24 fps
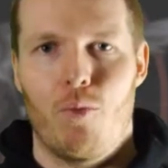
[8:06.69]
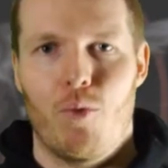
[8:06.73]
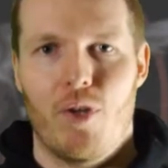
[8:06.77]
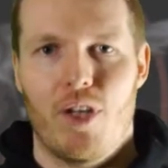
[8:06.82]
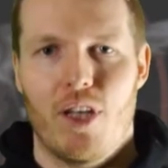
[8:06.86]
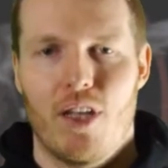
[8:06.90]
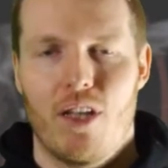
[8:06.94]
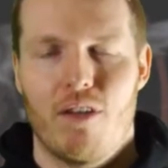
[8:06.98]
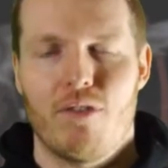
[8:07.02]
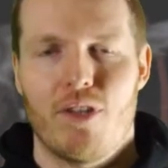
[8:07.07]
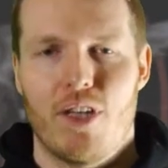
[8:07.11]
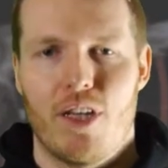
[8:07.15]
We'd
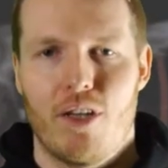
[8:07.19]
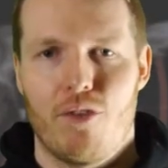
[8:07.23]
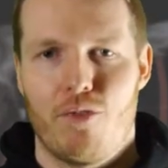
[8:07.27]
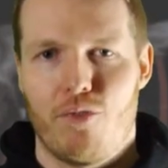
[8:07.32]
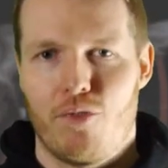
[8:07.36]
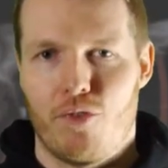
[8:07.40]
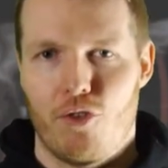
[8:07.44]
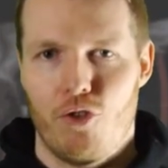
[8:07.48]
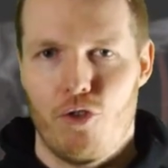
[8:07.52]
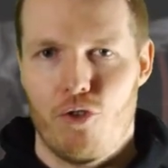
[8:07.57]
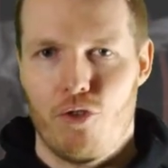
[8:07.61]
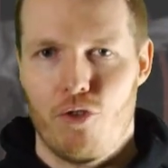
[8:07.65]
love it
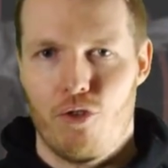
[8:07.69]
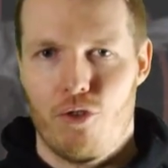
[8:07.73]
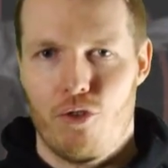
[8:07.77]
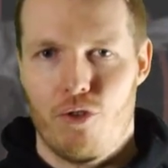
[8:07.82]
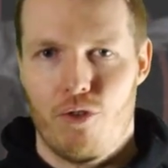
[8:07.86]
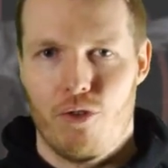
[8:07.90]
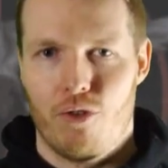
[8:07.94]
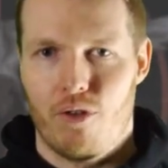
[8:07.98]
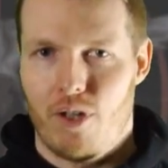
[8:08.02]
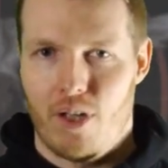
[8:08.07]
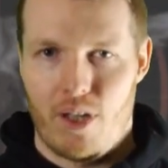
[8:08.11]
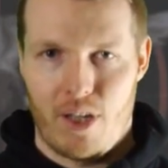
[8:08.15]
if
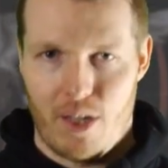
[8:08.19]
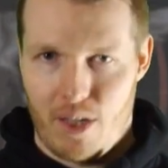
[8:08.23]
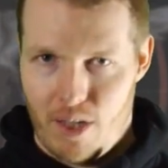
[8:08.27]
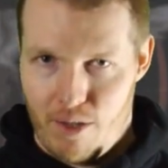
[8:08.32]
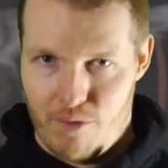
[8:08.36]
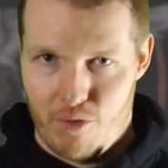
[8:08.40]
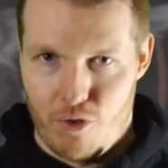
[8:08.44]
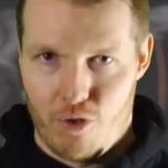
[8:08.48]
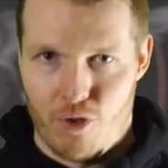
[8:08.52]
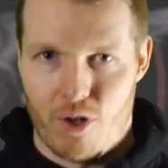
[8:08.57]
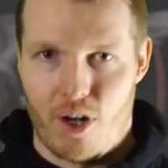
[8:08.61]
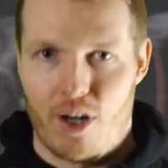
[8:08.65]

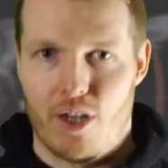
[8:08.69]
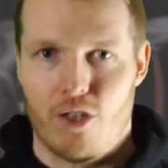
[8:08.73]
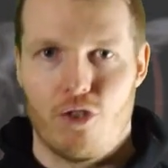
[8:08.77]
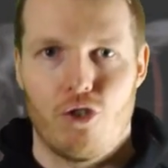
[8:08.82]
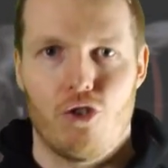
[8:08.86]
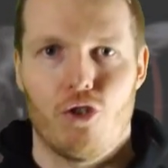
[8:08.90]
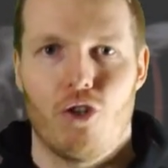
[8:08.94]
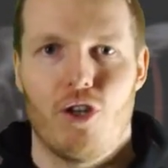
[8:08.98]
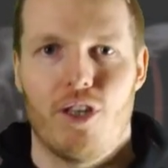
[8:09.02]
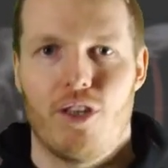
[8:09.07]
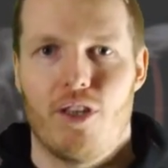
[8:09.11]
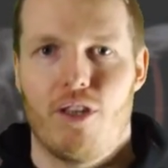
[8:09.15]
you are
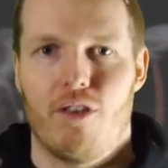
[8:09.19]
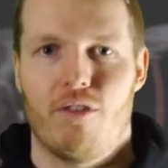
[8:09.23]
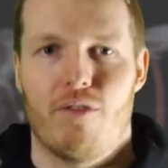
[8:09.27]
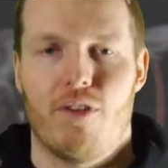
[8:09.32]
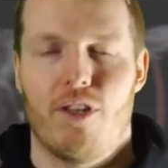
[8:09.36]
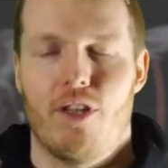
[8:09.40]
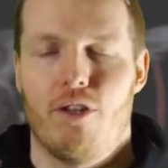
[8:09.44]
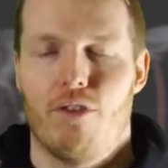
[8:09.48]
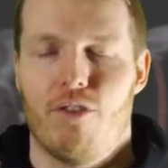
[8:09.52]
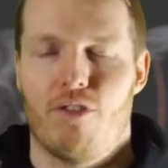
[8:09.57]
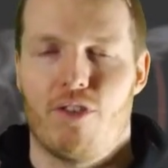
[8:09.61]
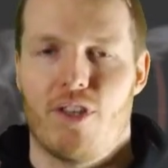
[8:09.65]
enjoying these
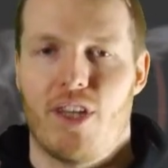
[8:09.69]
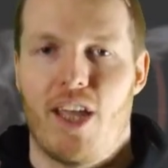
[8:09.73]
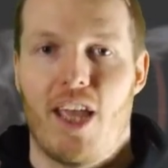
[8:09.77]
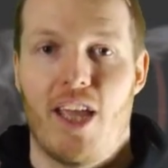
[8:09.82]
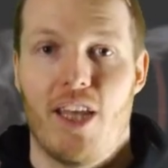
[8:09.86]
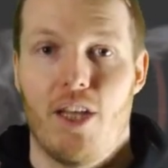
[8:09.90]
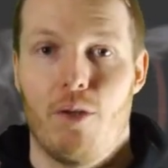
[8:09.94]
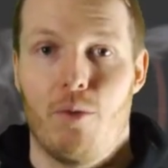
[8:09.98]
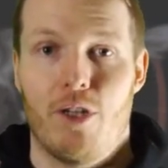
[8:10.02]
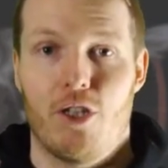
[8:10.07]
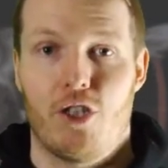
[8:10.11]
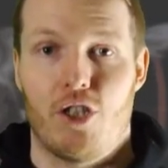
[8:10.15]
videos in
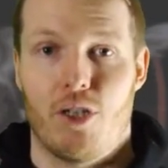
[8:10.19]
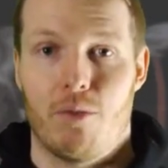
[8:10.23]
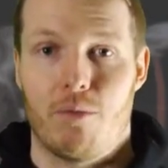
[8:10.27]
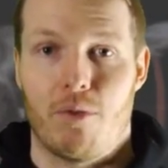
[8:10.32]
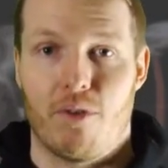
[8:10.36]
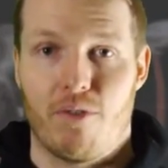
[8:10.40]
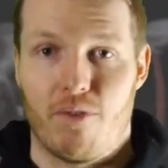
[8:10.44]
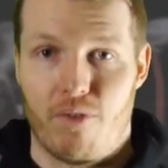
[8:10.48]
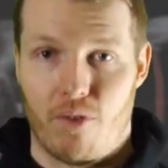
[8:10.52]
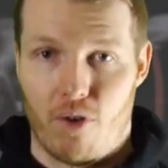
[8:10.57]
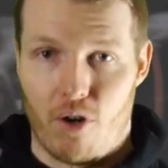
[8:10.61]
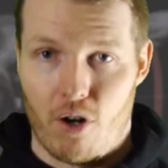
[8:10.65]
any way, shape or
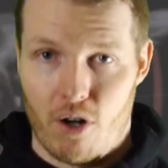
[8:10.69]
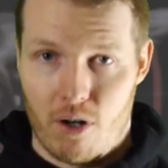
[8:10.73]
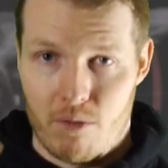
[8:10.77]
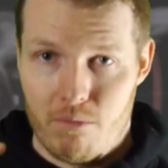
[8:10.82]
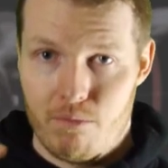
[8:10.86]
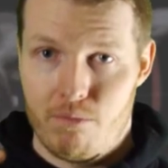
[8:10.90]
form.